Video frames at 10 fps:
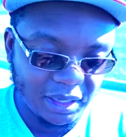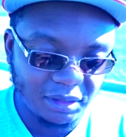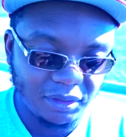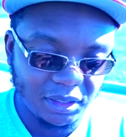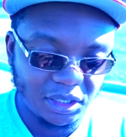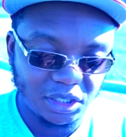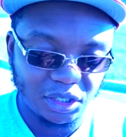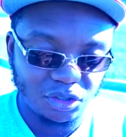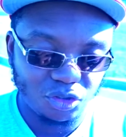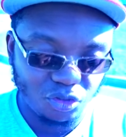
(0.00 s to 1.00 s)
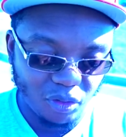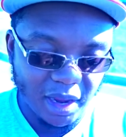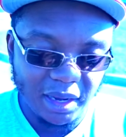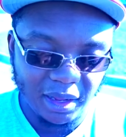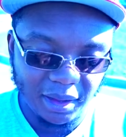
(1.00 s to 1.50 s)
This was just a
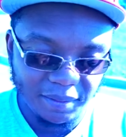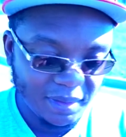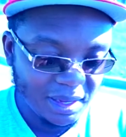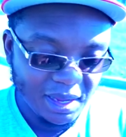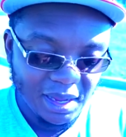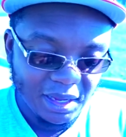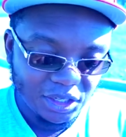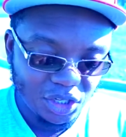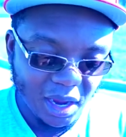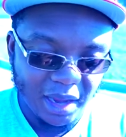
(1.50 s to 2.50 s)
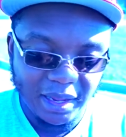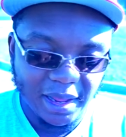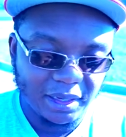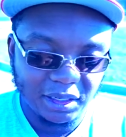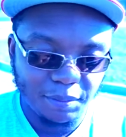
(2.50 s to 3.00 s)
straight up shiny
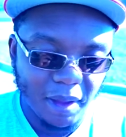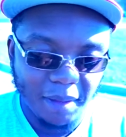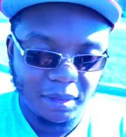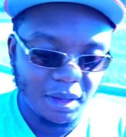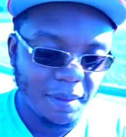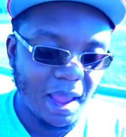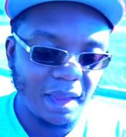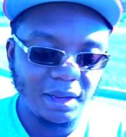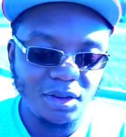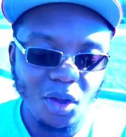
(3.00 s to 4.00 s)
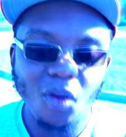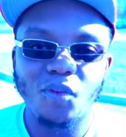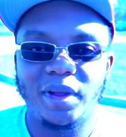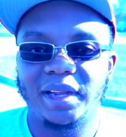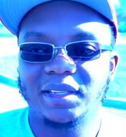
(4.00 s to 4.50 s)
that just popped up out of
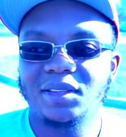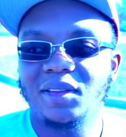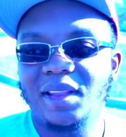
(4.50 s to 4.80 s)
nowhere. So